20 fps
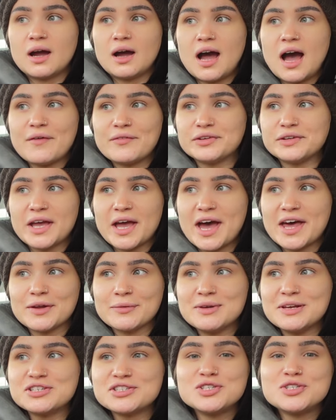I haven't yet, and
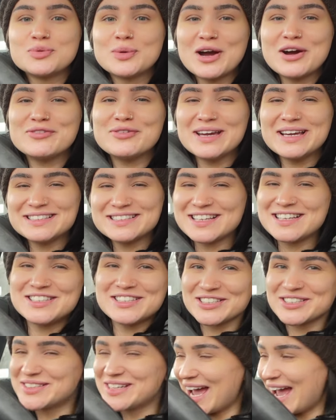I'm literally 12 weeks and 2
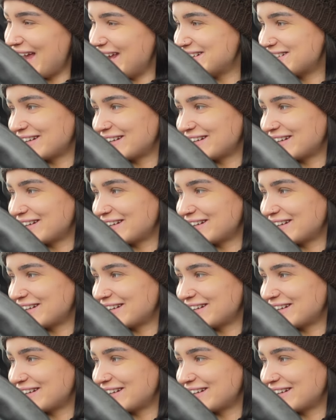days.